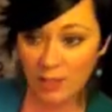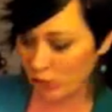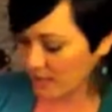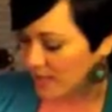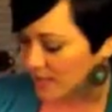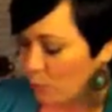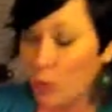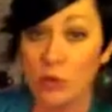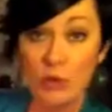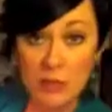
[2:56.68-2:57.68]
It just has more
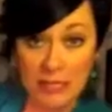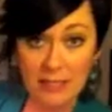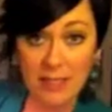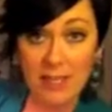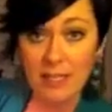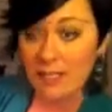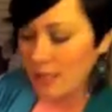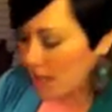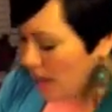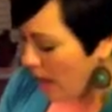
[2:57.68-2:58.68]
nutrients in it.
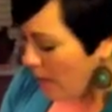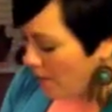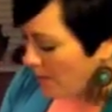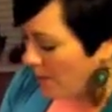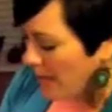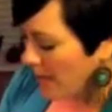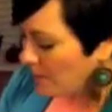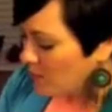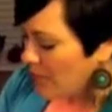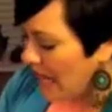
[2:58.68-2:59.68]
But
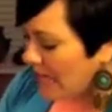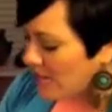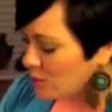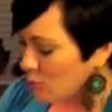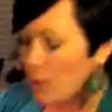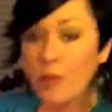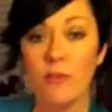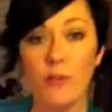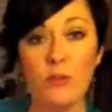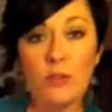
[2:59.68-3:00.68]
any sort
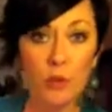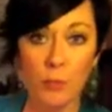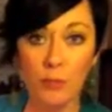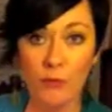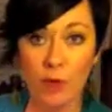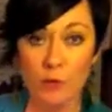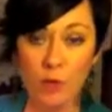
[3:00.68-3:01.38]
of super firm